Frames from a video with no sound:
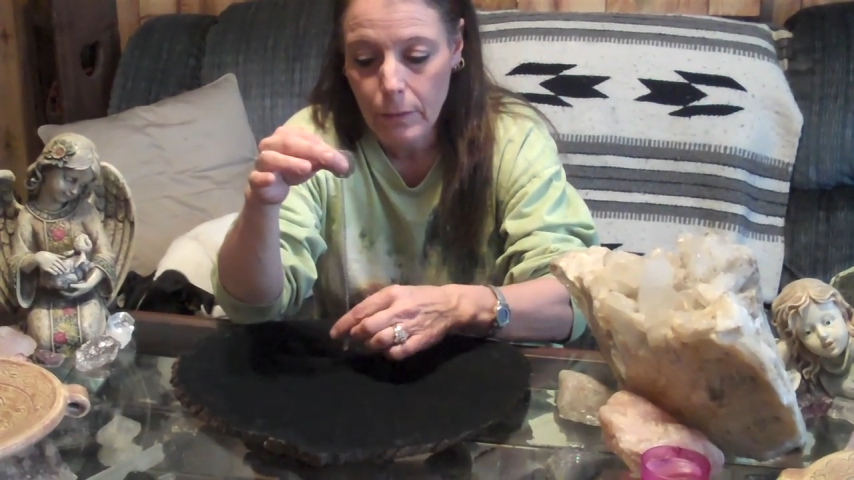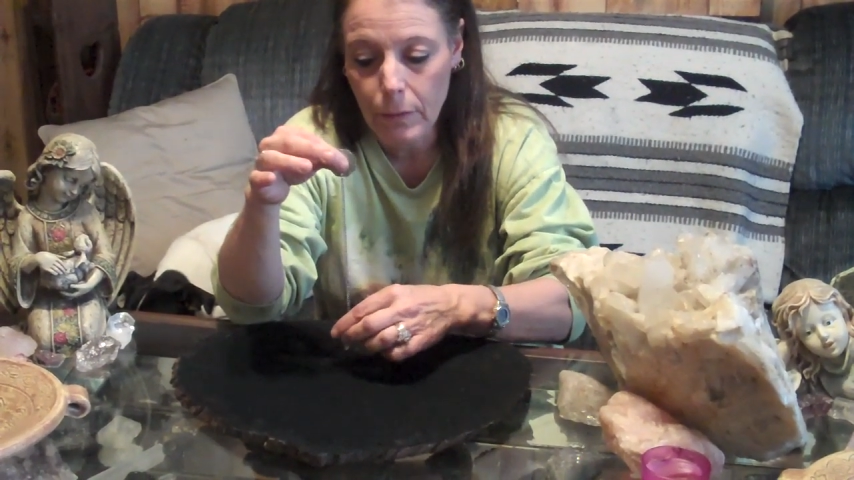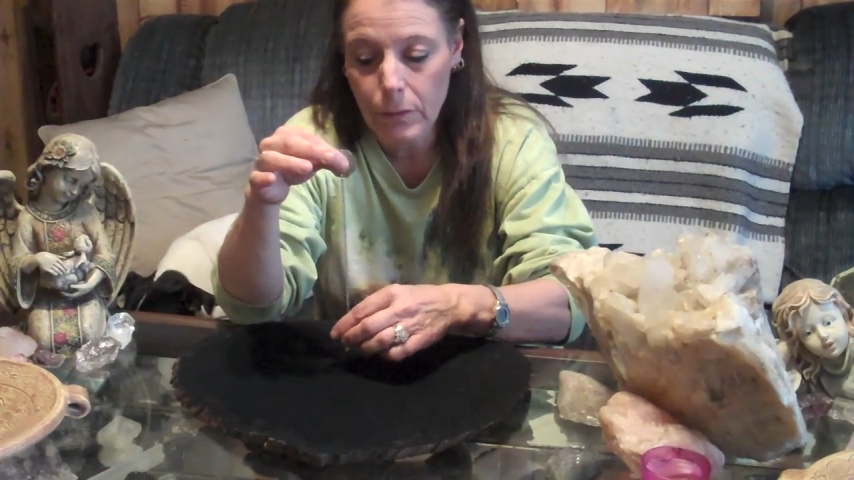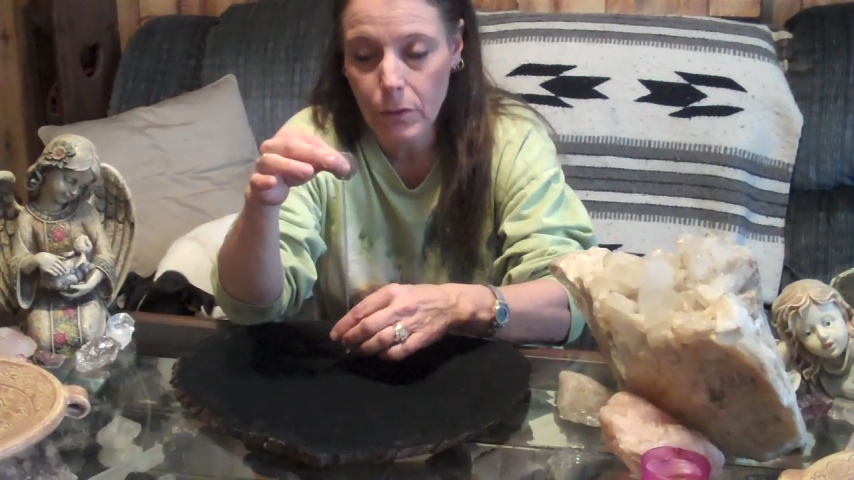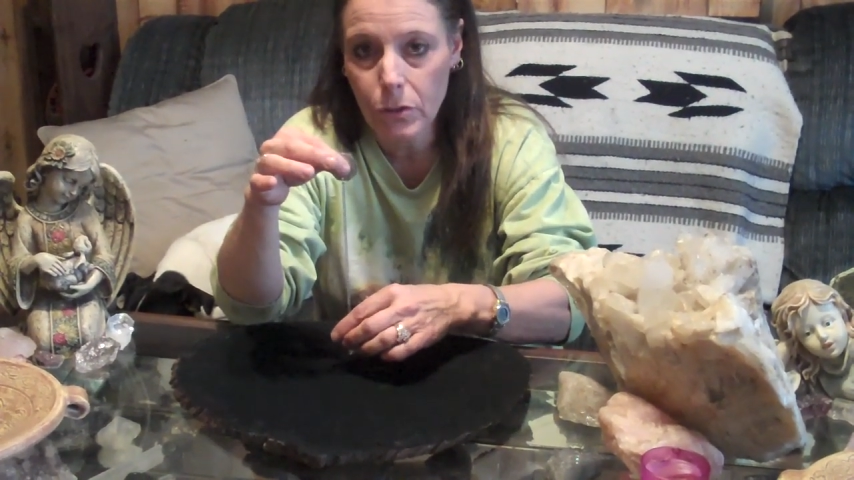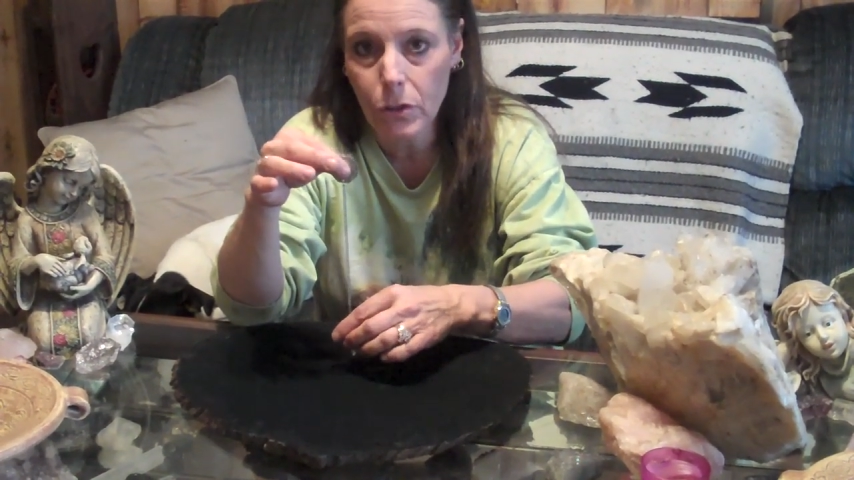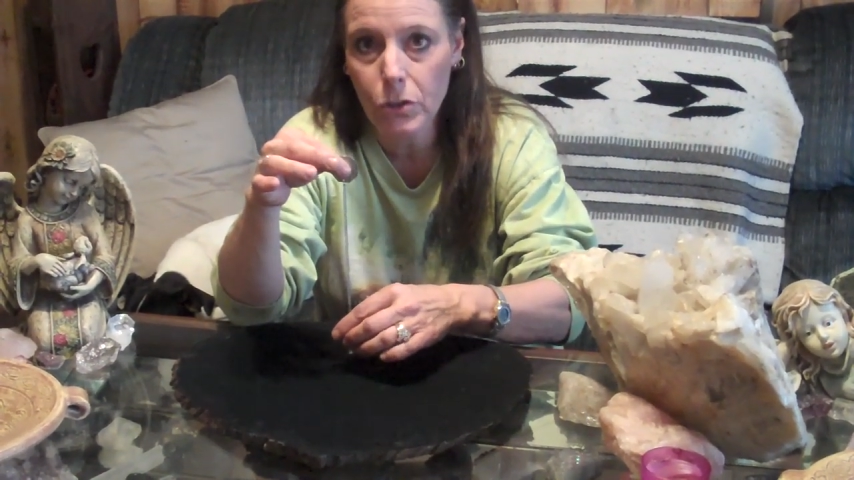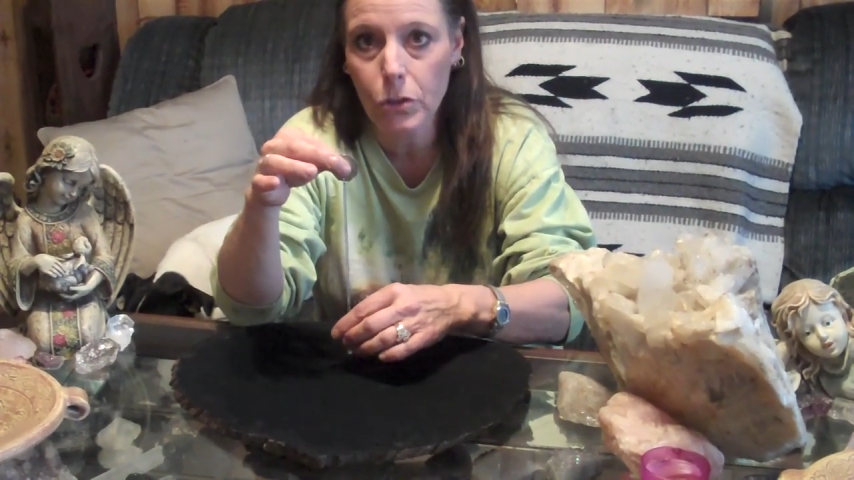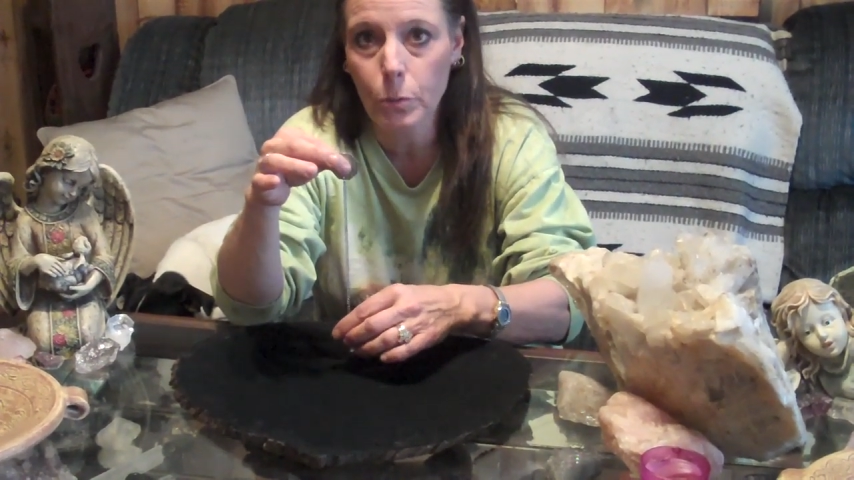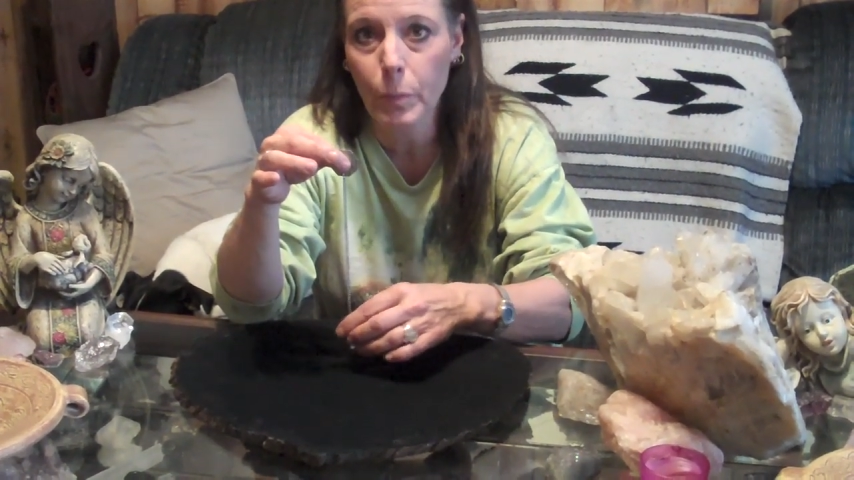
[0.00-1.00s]
This is
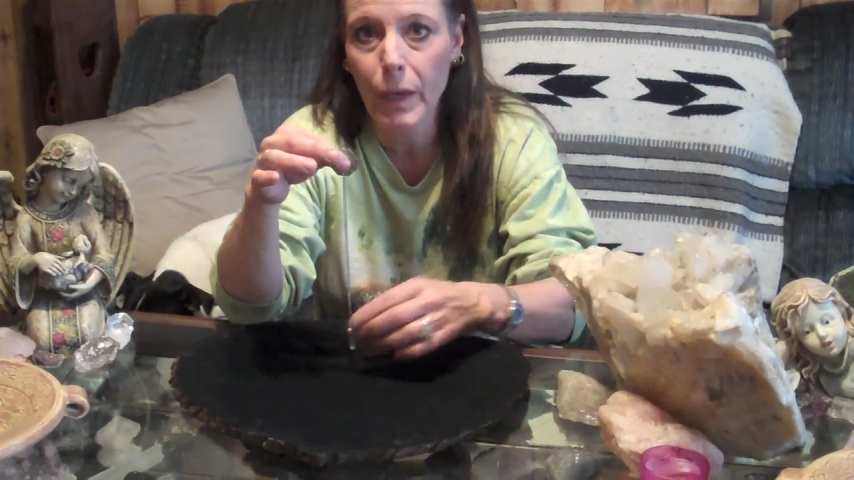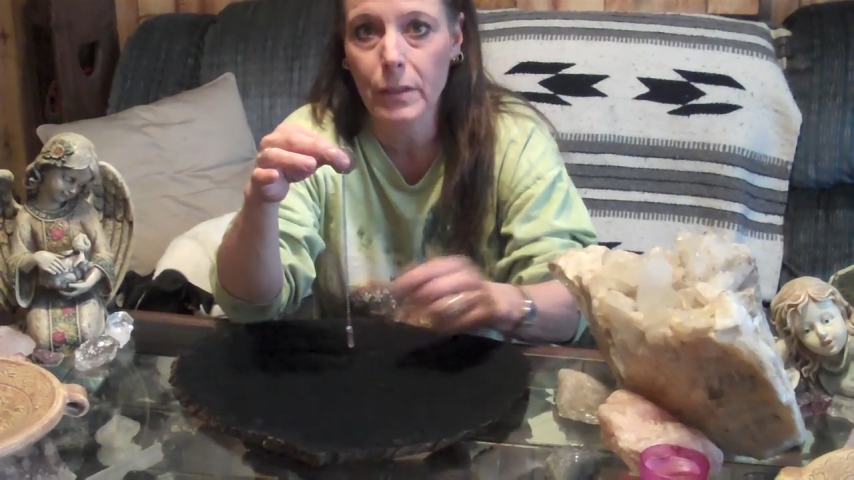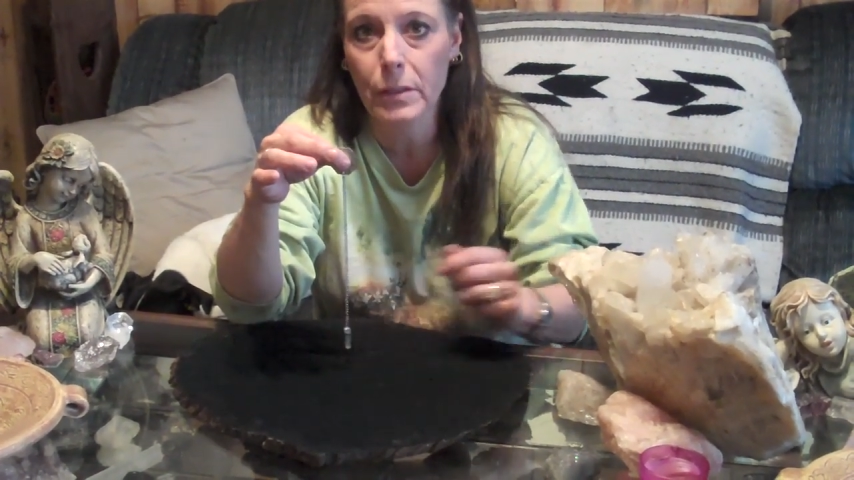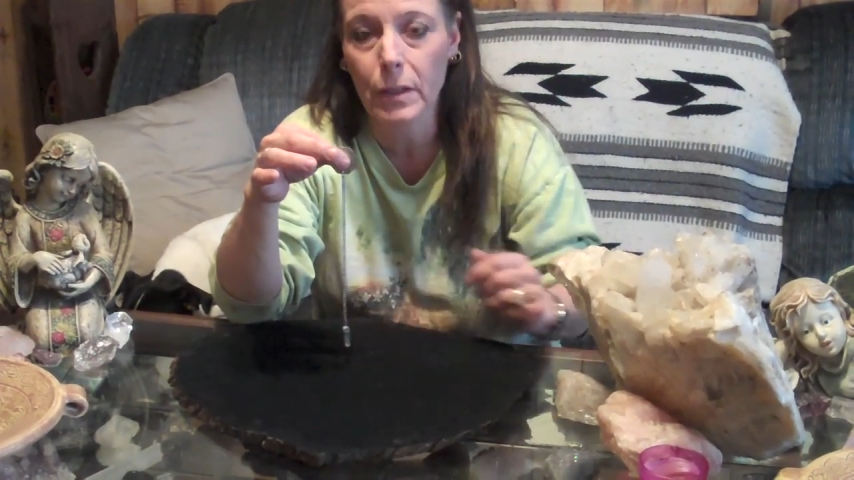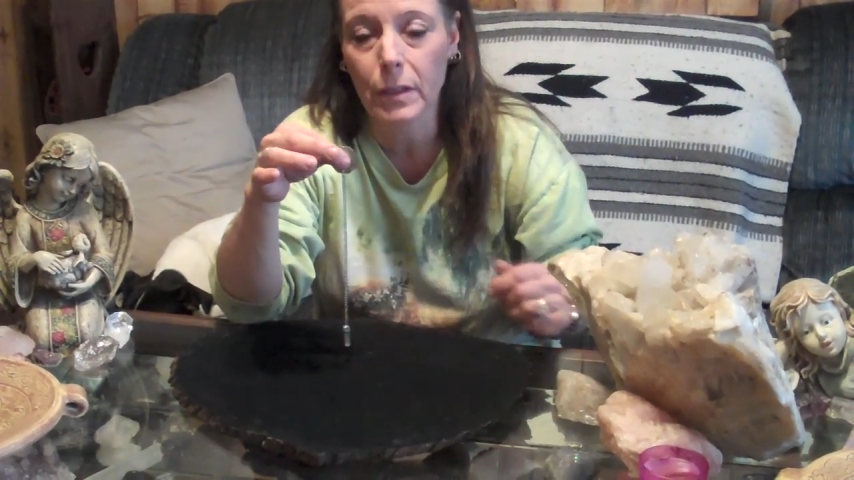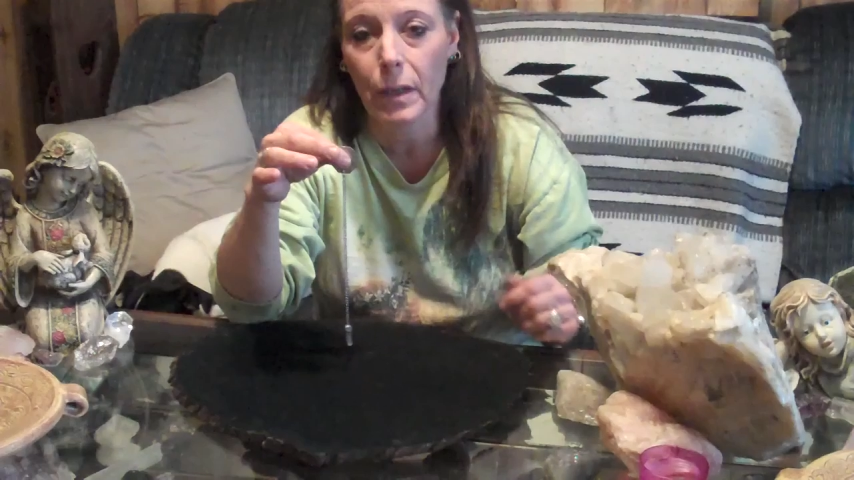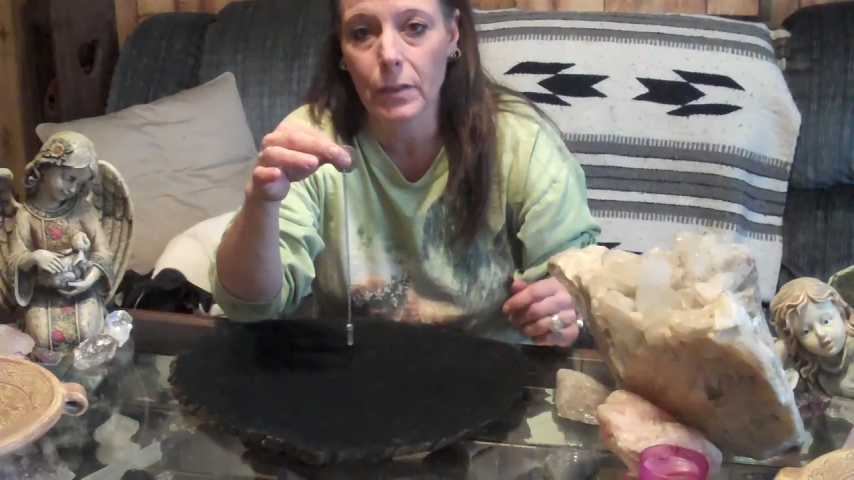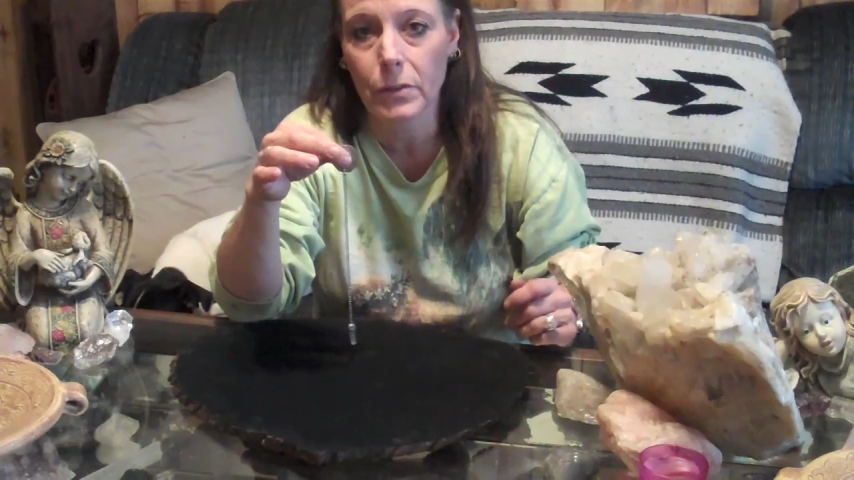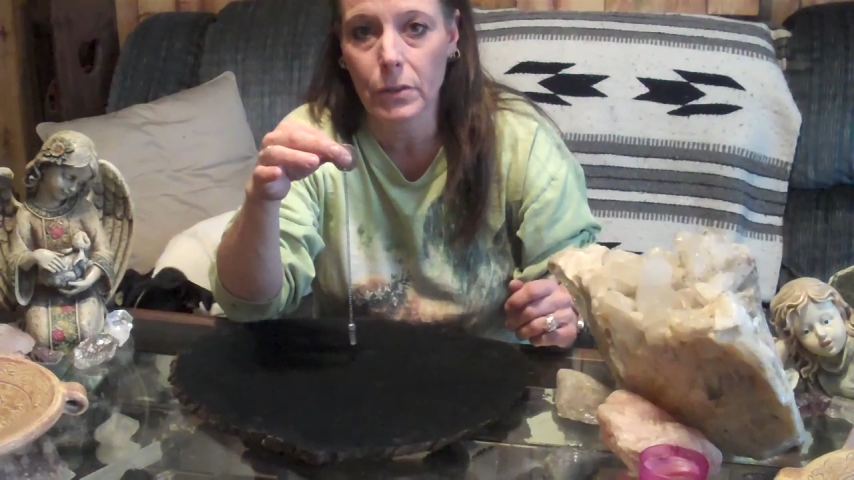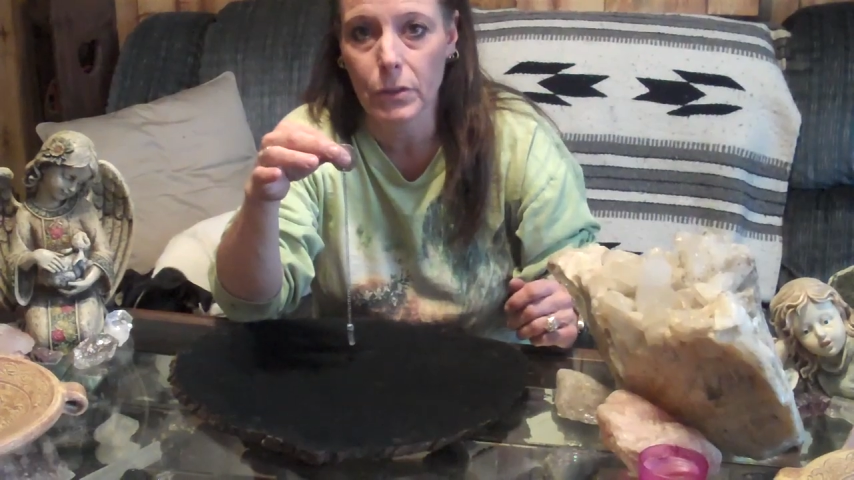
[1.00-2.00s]
just your basic
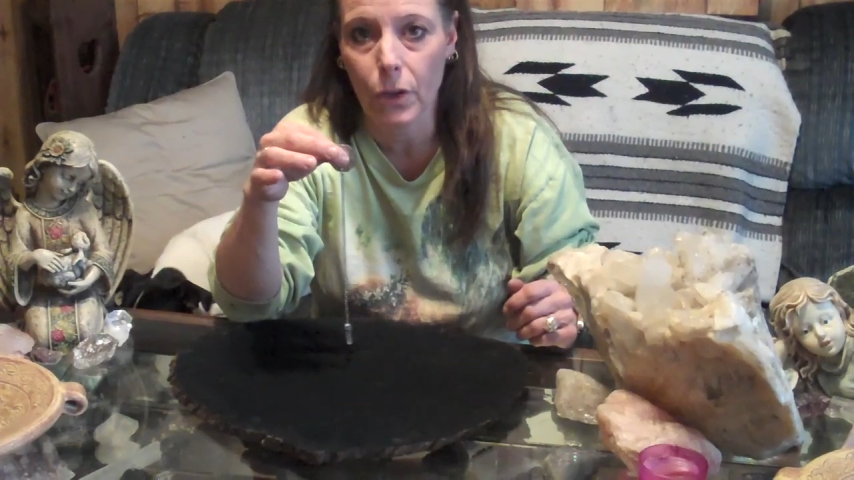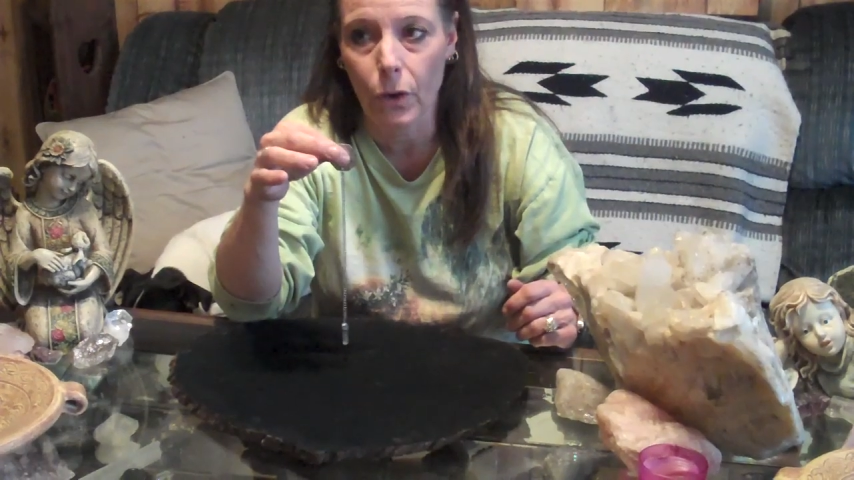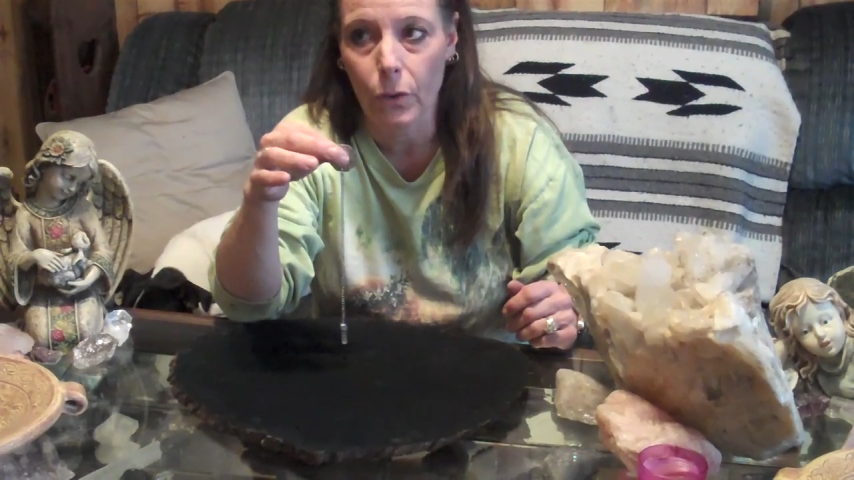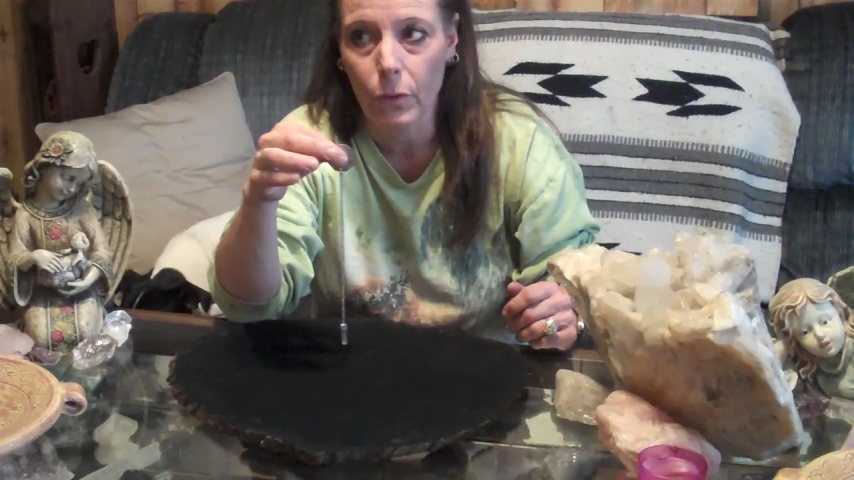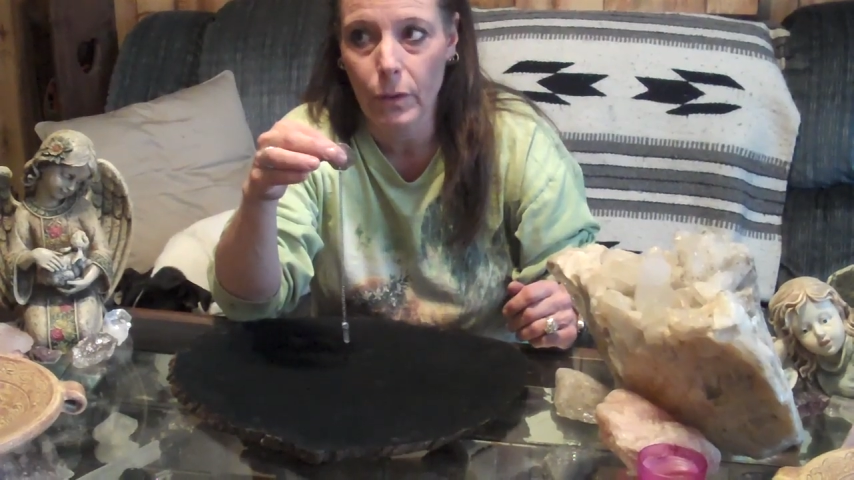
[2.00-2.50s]
yes and no.